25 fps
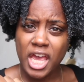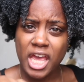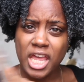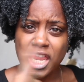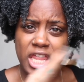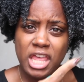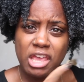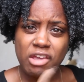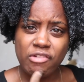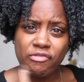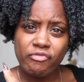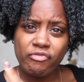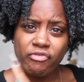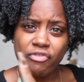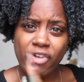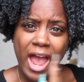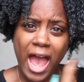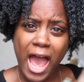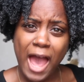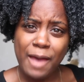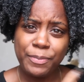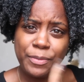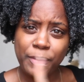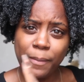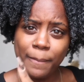and then
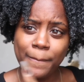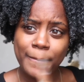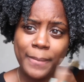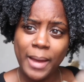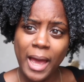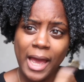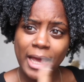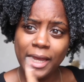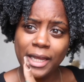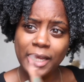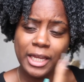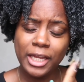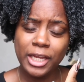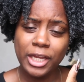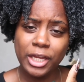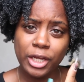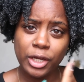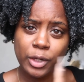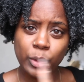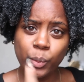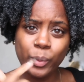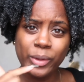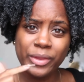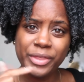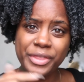wrapped my
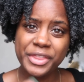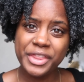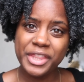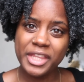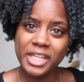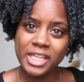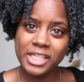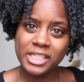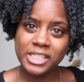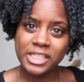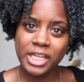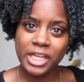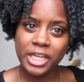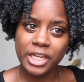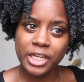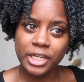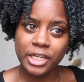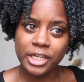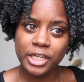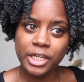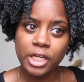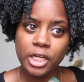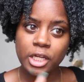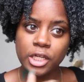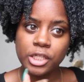hair with this
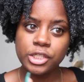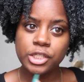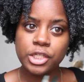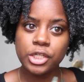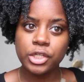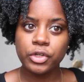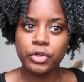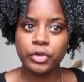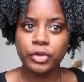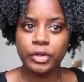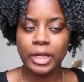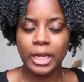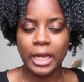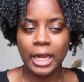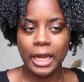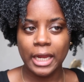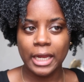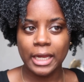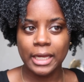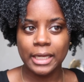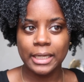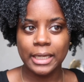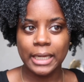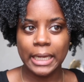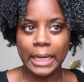hair to
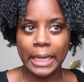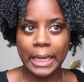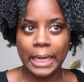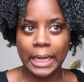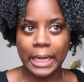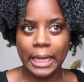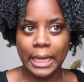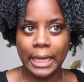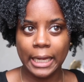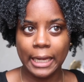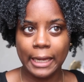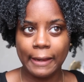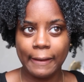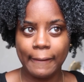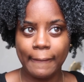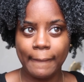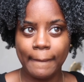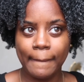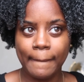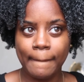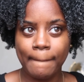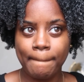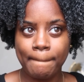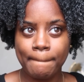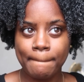create
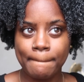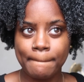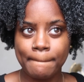a